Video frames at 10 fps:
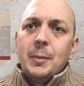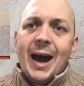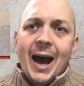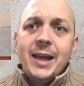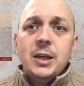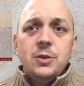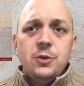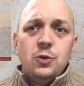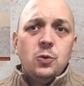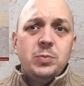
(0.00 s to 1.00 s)
I and
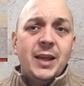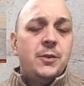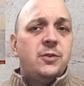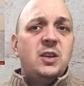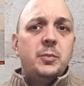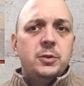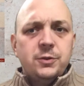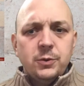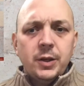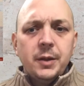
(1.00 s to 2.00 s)
U play this double
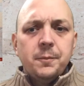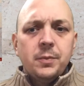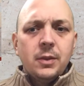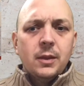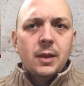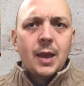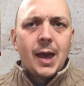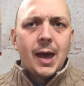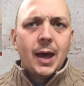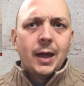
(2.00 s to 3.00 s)
duty.
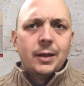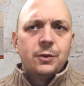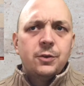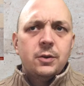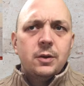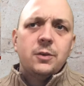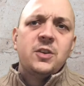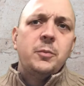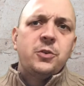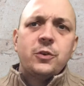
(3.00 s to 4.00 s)
And
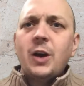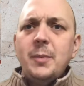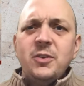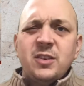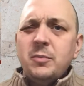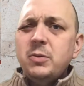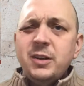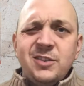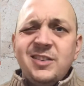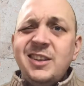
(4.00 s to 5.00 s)
some scribes at some
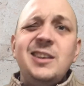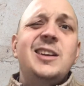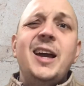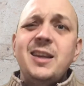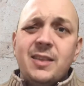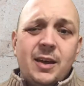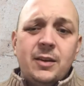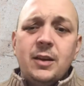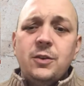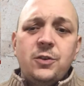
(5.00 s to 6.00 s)
point just didn't like that,
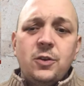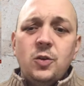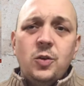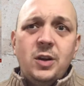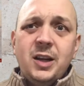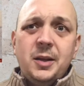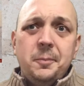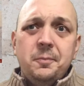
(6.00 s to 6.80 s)
and so they're gonna